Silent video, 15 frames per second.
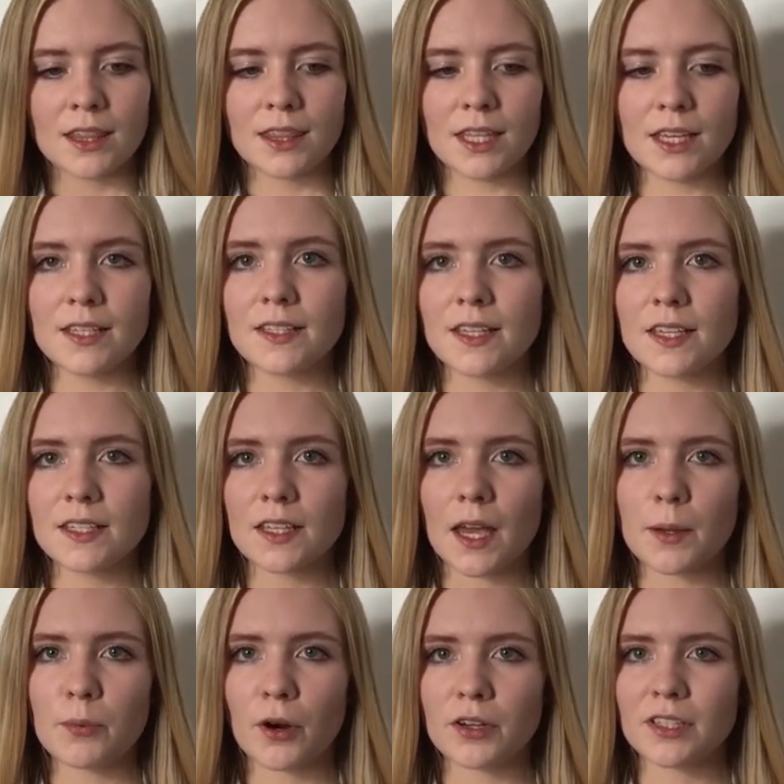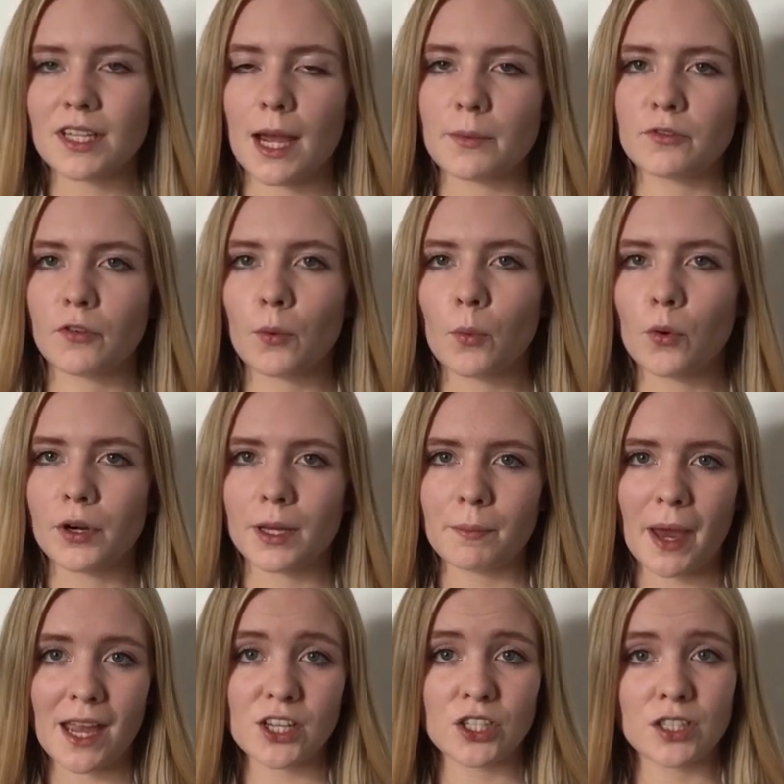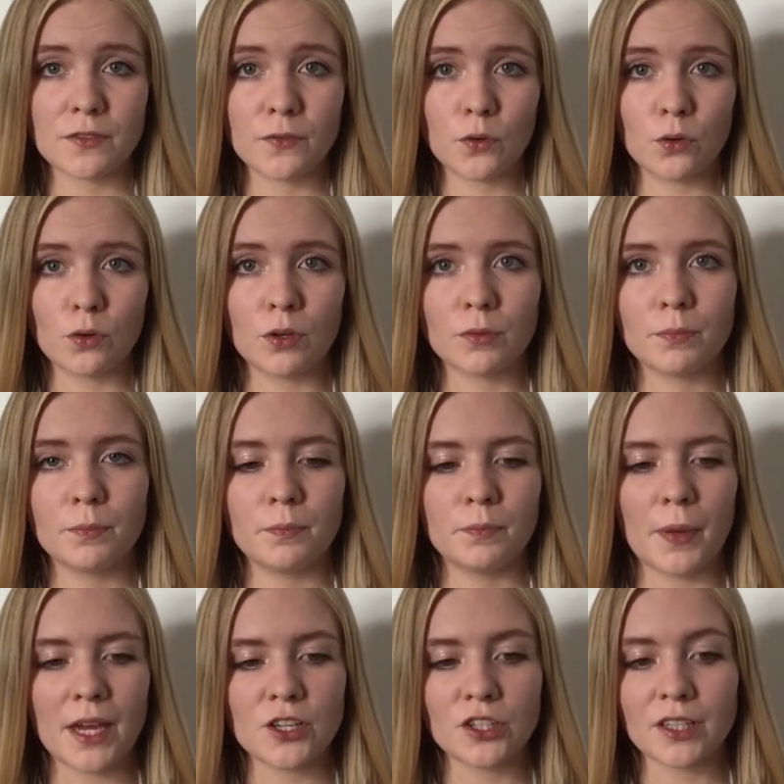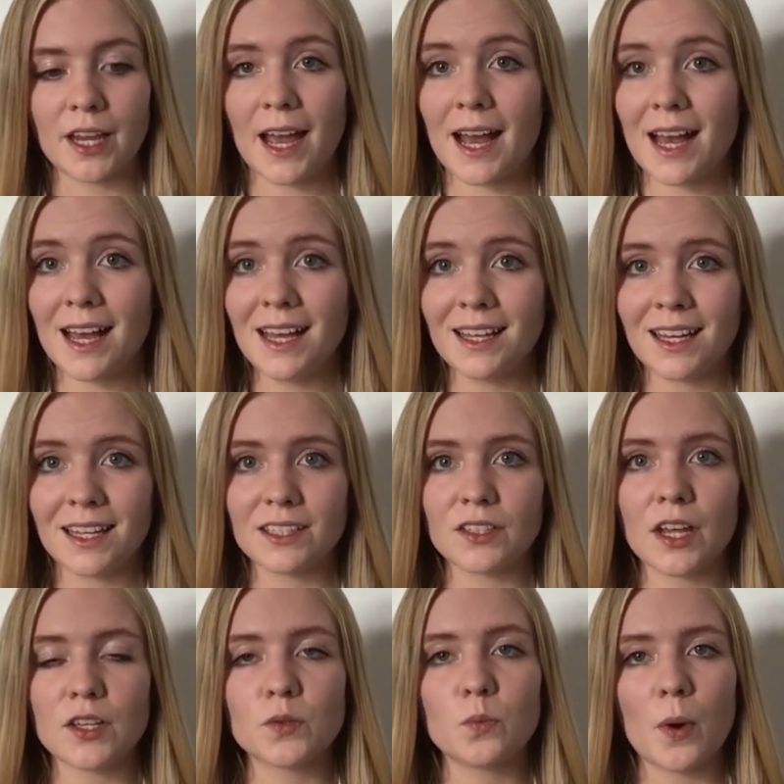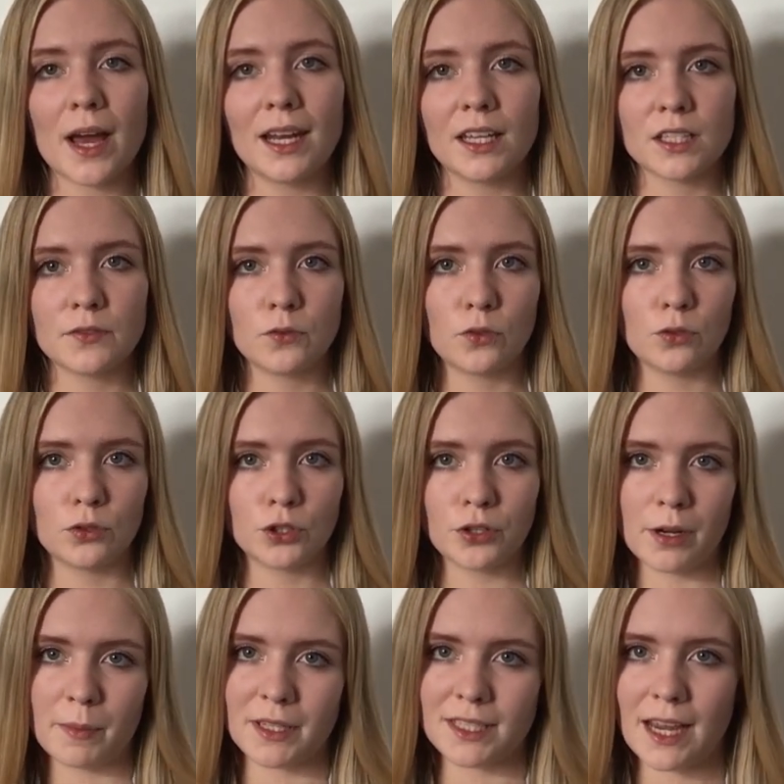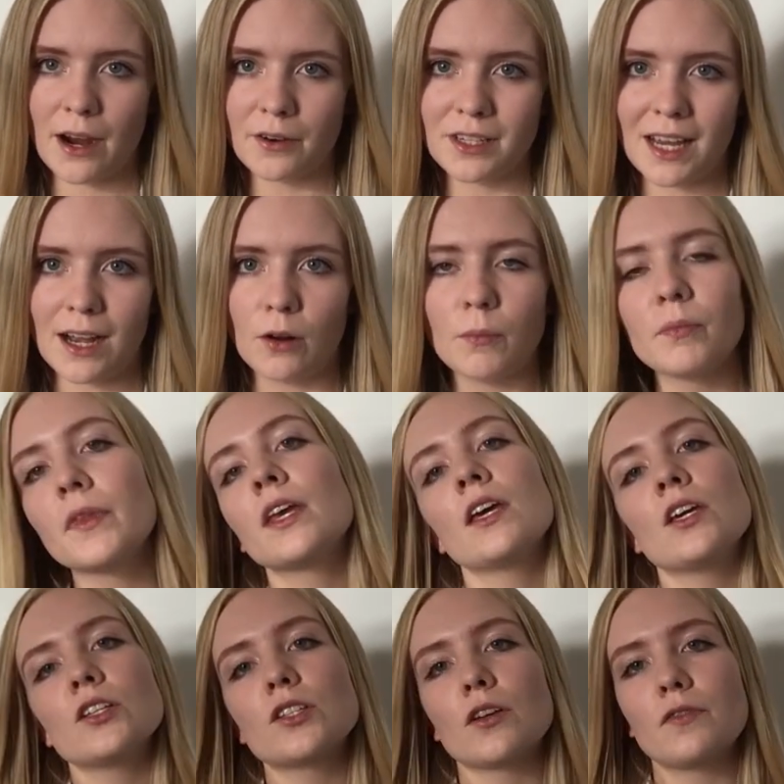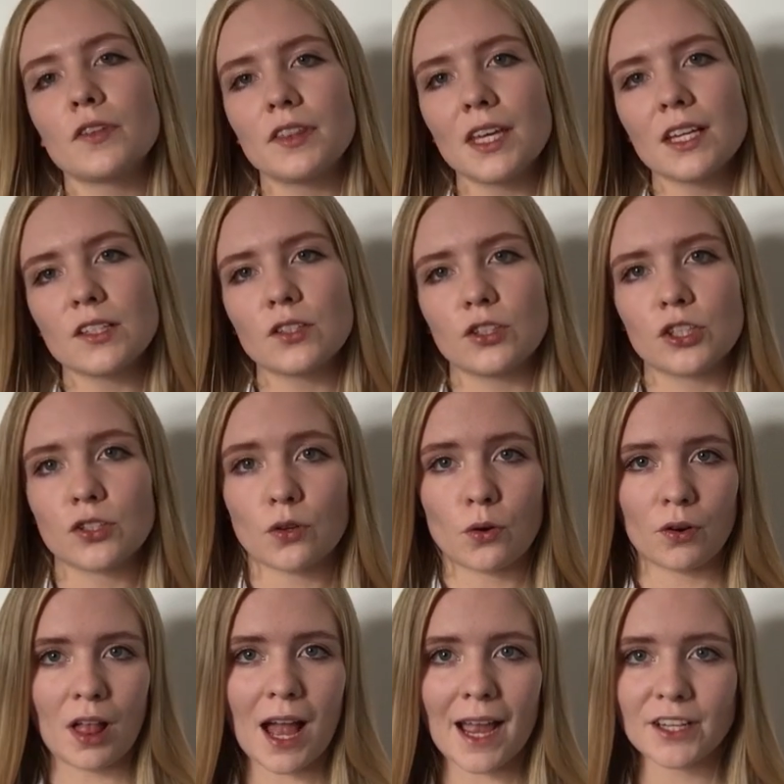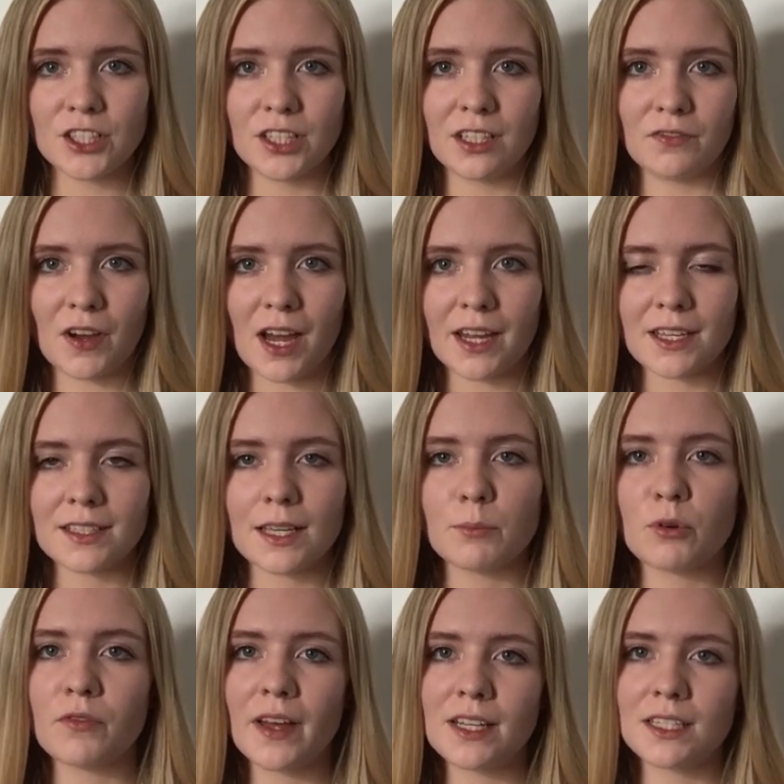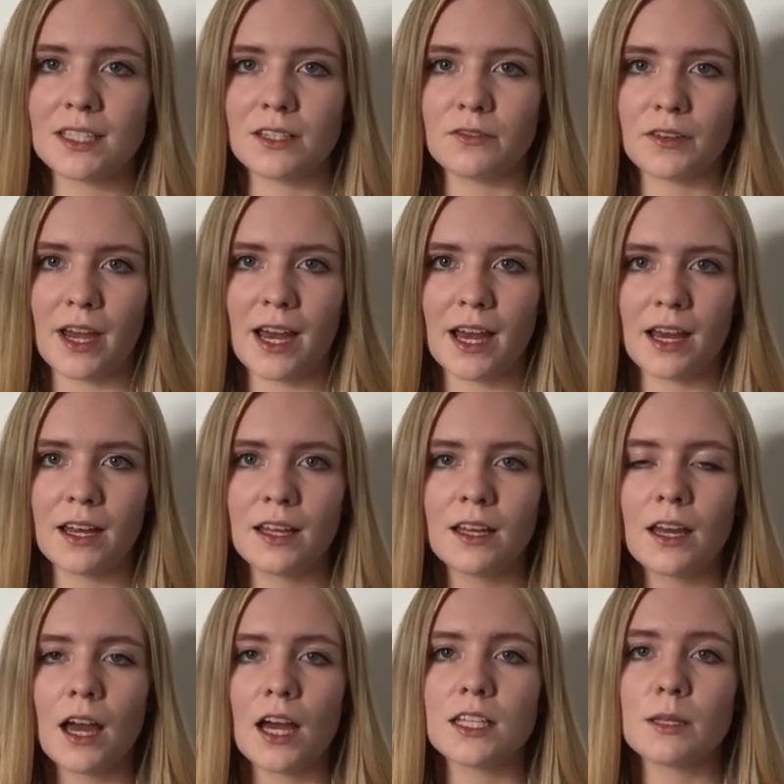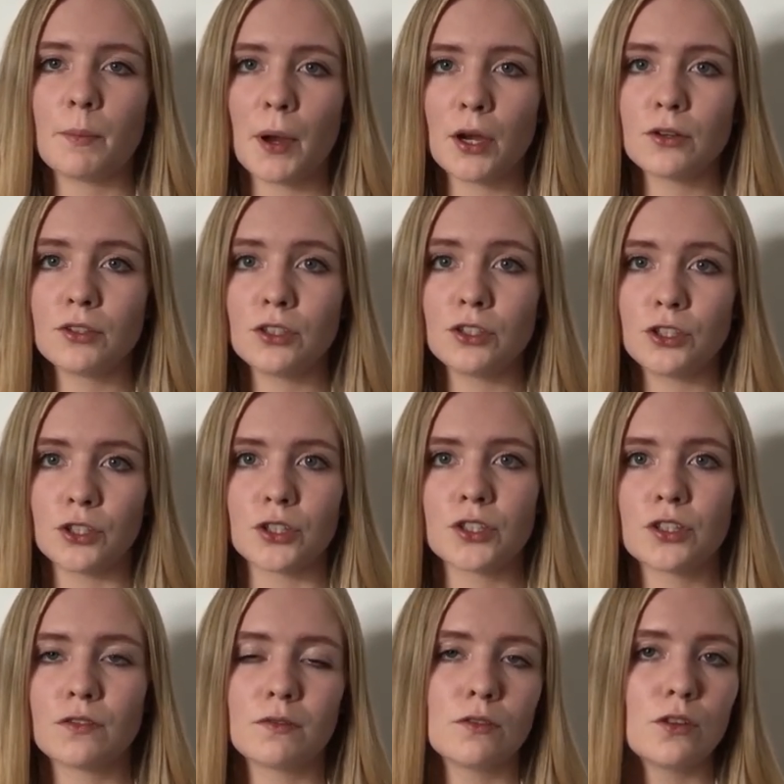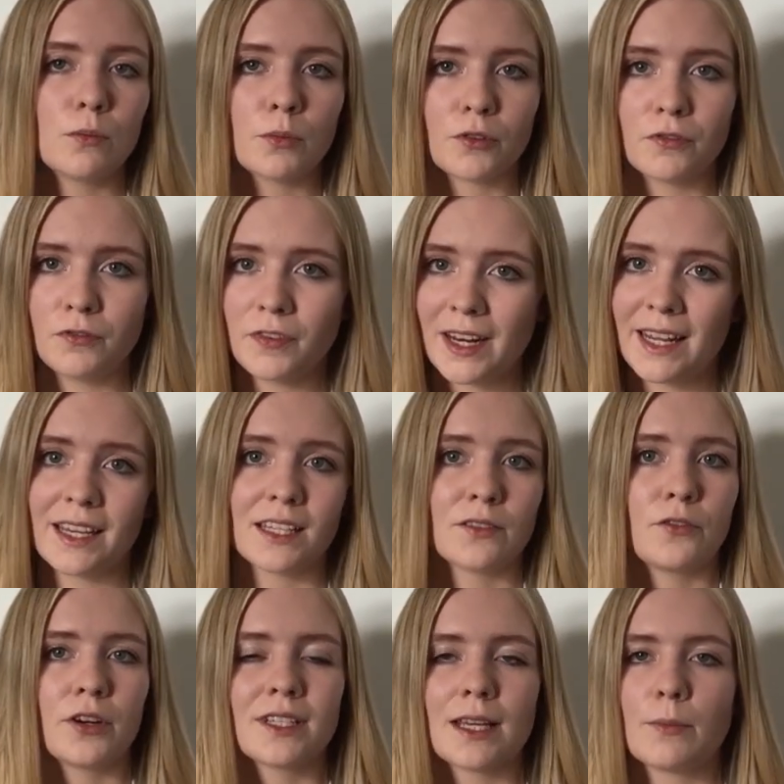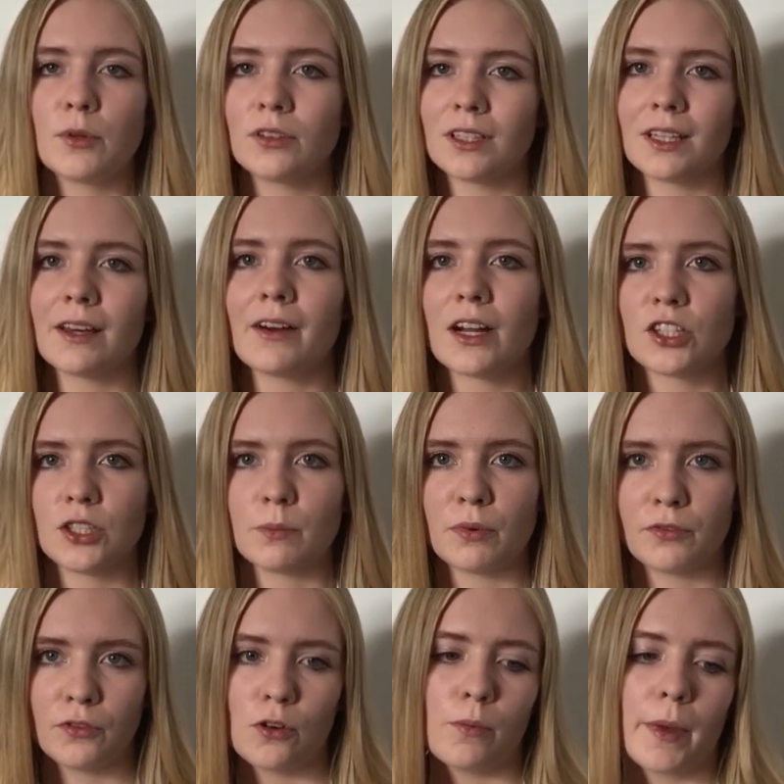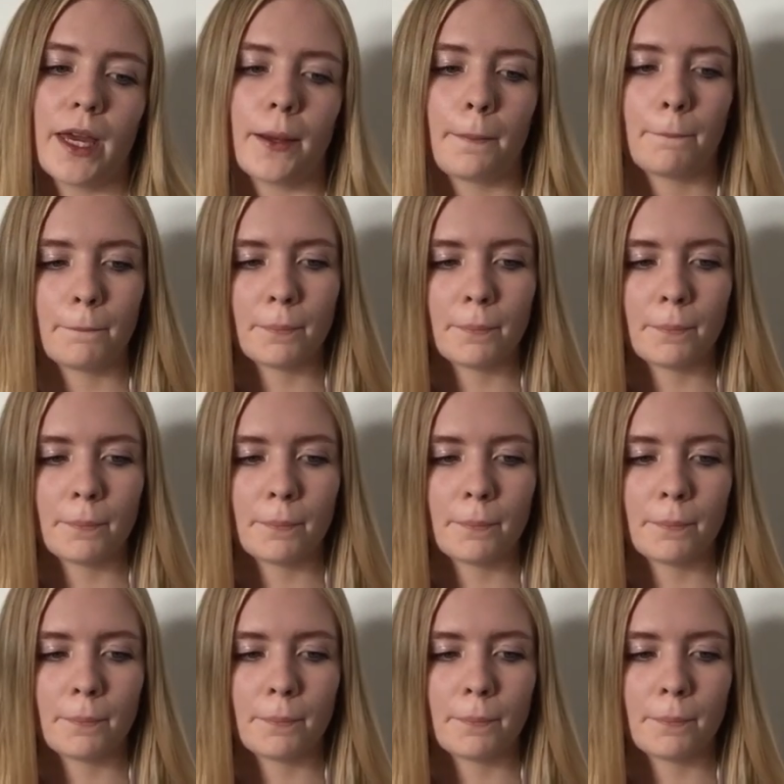This is a prototype for rewarding patients for patient care and as well as for treatments carried out. So for things such as oral hygiene advice and preventative care, as opposed to just number of fillings, for example, that they're actually performing.